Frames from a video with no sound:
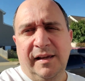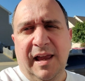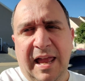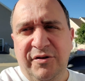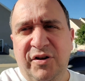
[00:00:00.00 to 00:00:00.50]

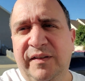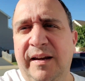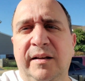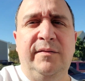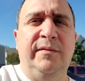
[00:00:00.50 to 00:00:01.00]
and just
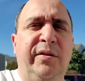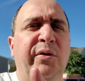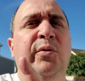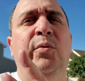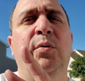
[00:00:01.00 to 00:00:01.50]
get
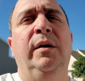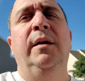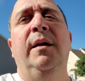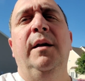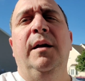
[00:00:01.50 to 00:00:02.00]
two
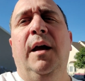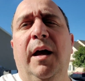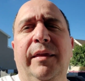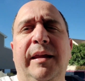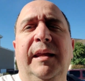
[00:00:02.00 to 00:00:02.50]

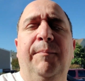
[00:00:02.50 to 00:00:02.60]
the